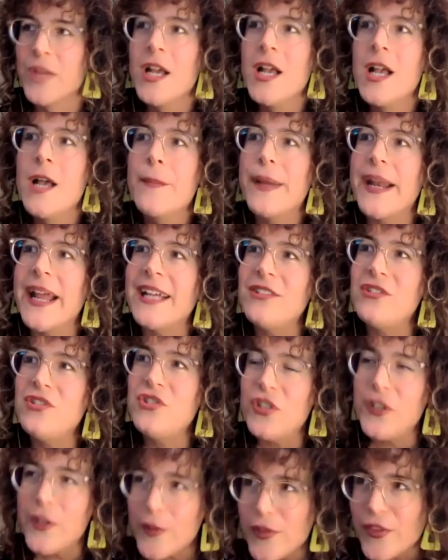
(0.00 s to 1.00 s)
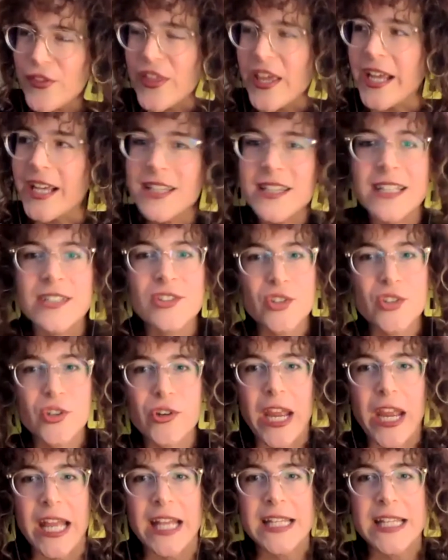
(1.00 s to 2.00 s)
But I do think that
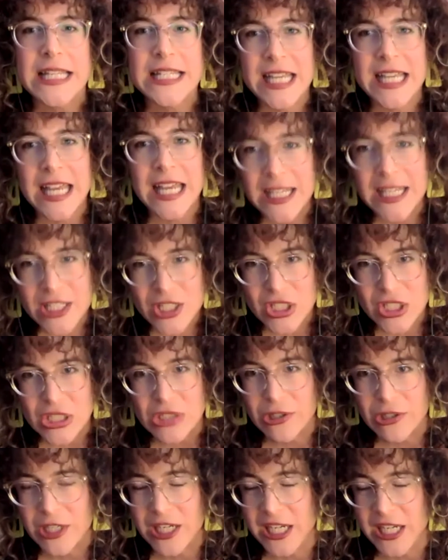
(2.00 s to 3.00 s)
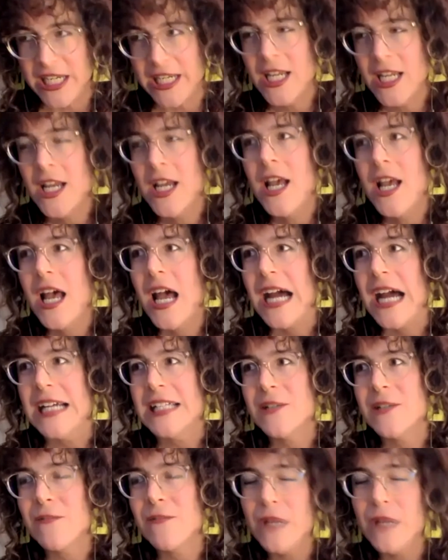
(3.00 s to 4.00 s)
trans history
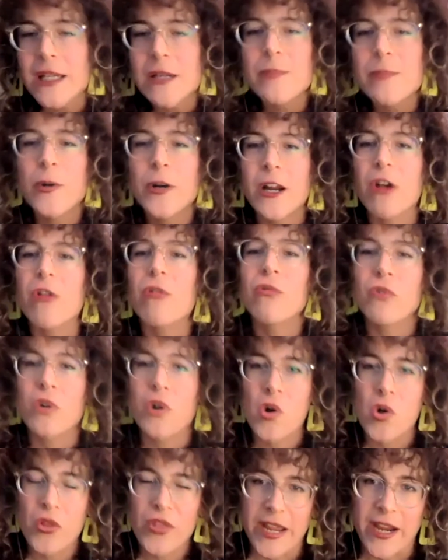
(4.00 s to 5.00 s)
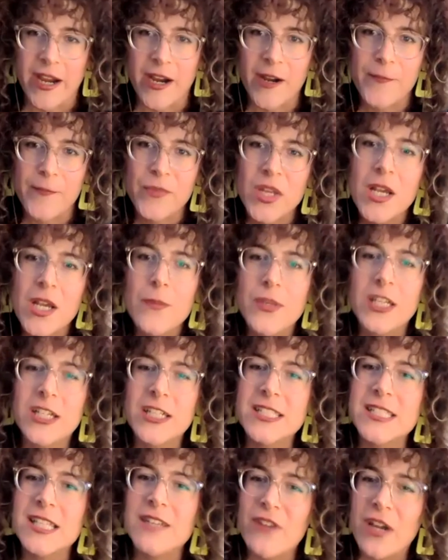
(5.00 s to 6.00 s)
has a really important role there,
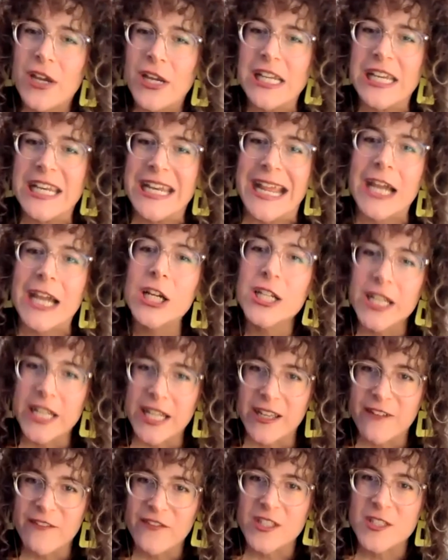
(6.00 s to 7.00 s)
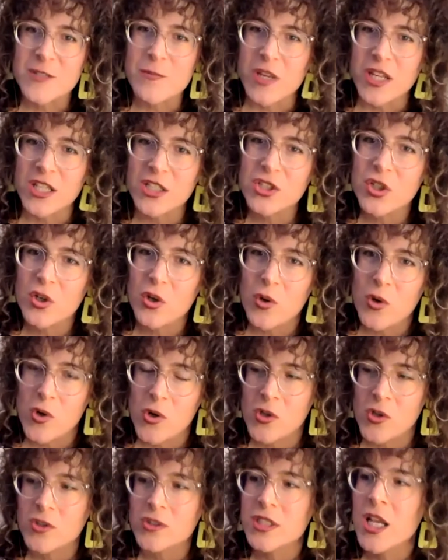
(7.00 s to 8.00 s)
because the very narrative that's being
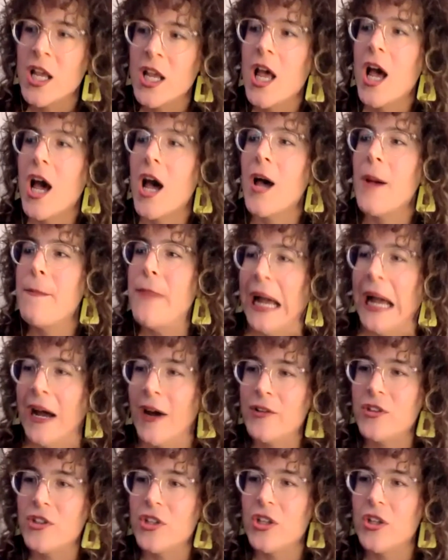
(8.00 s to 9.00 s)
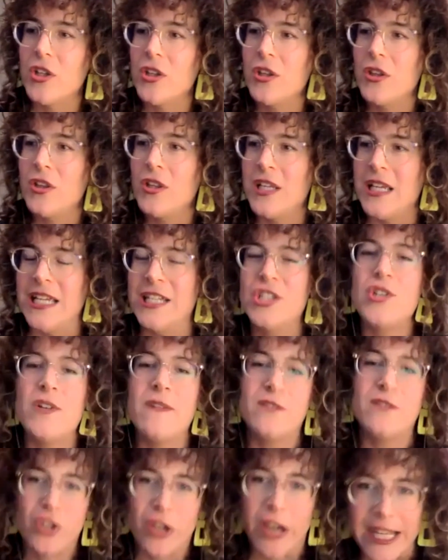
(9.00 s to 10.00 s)
told about the issue
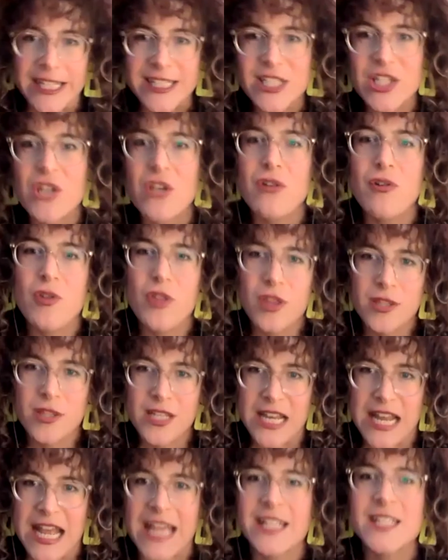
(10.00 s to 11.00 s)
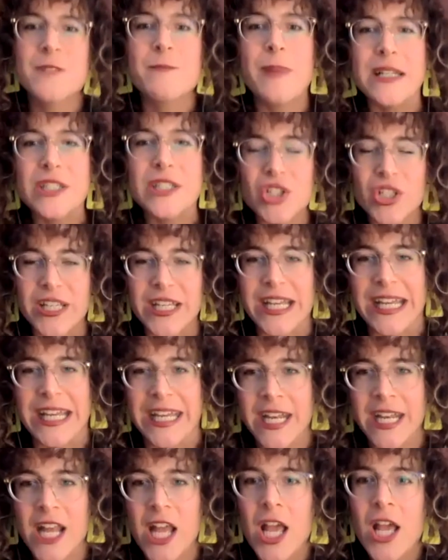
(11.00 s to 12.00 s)
of trans youth today, especially
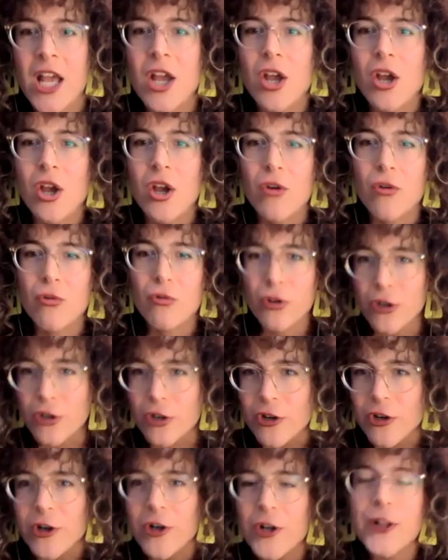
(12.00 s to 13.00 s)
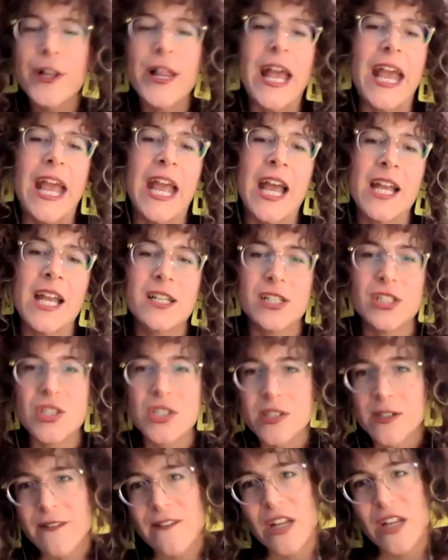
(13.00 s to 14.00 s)
in rural and
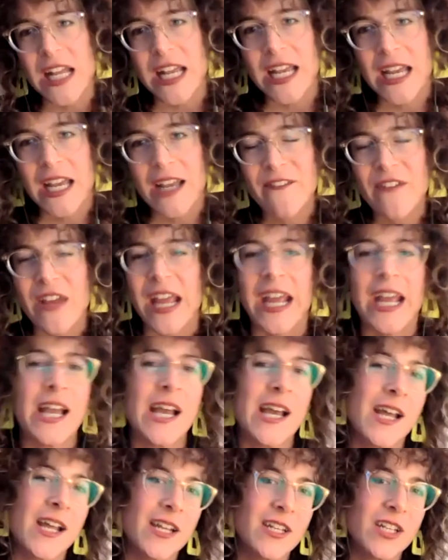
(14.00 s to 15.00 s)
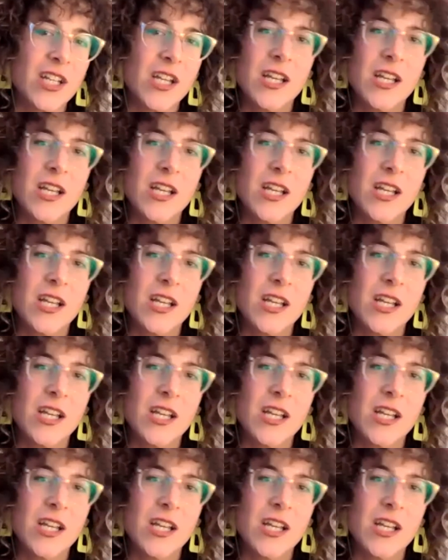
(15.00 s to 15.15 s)
conservative and